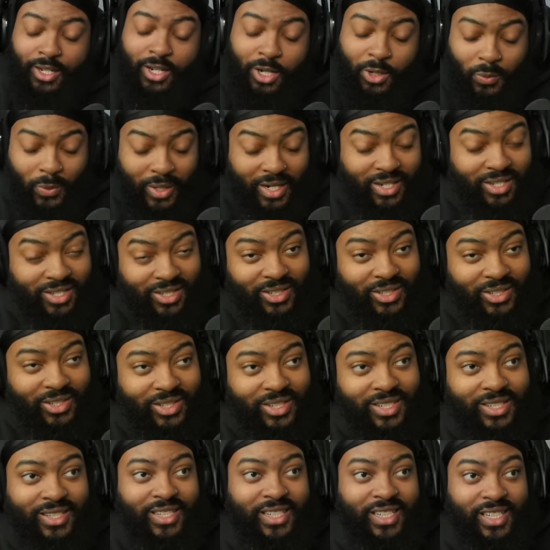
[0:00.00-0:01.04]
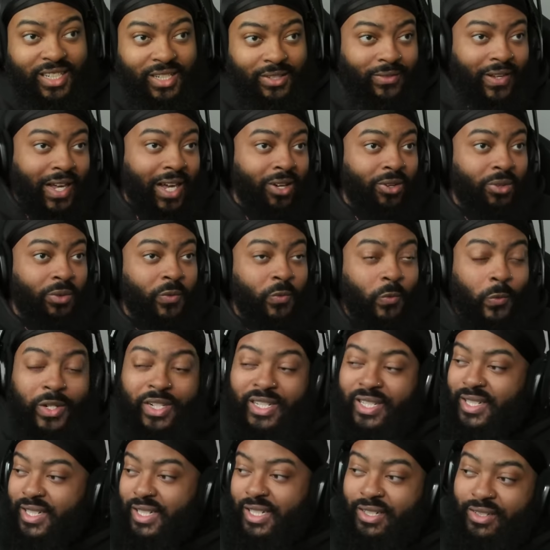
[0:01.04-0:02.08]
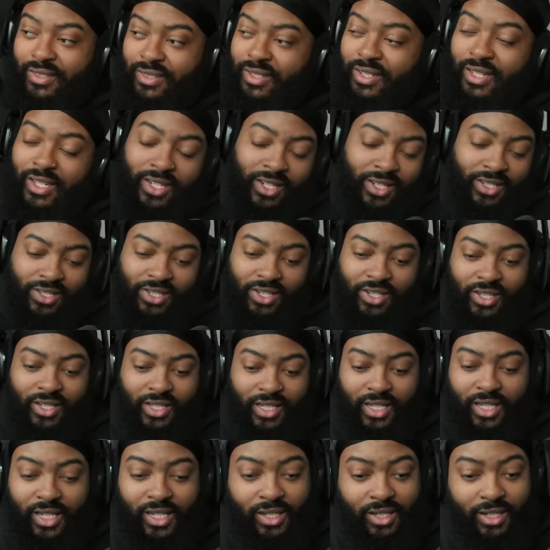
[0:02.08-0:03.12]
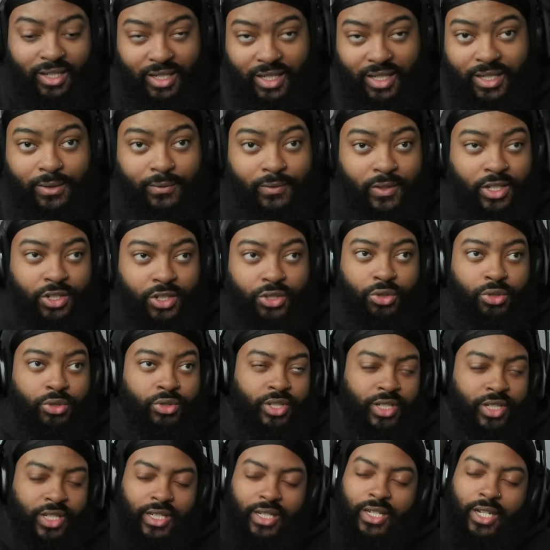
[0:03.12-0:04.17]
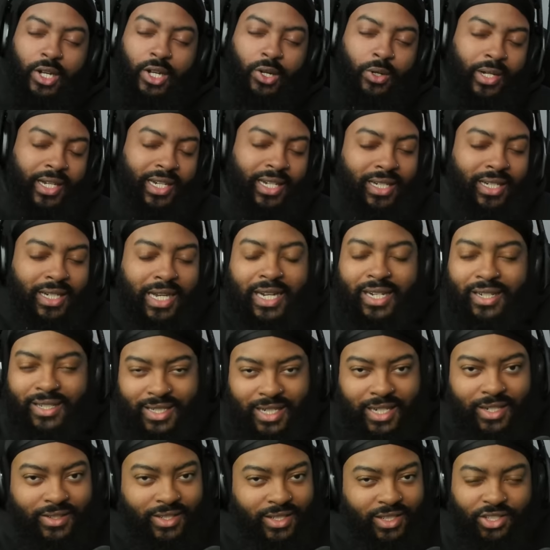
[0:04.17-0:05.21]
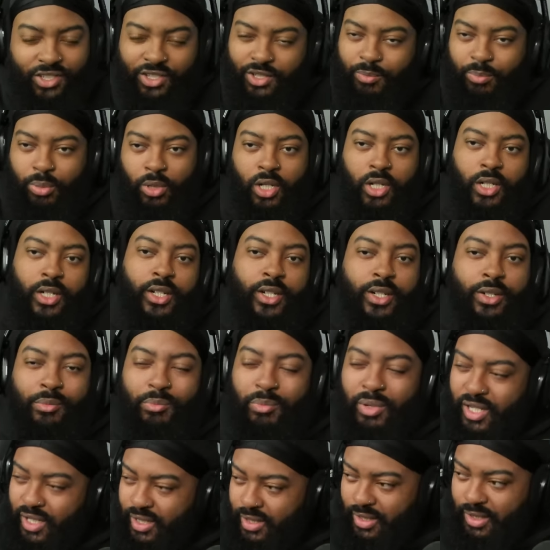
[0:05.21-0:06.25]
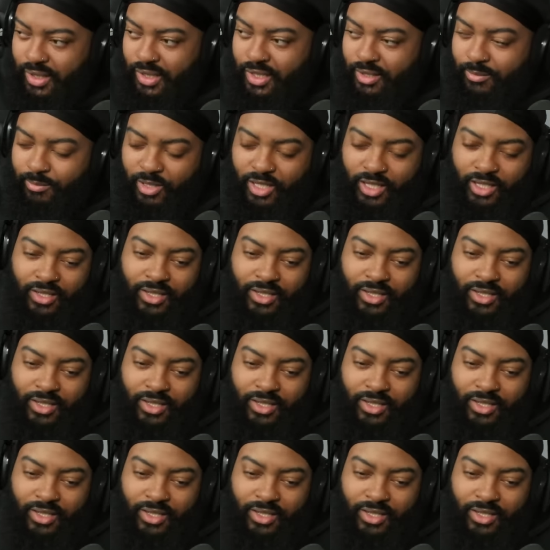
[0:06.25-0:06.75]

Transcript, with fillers: wrestlers give out receipts to uh, individuals, you know, and a lot of times it's just part of the business, man.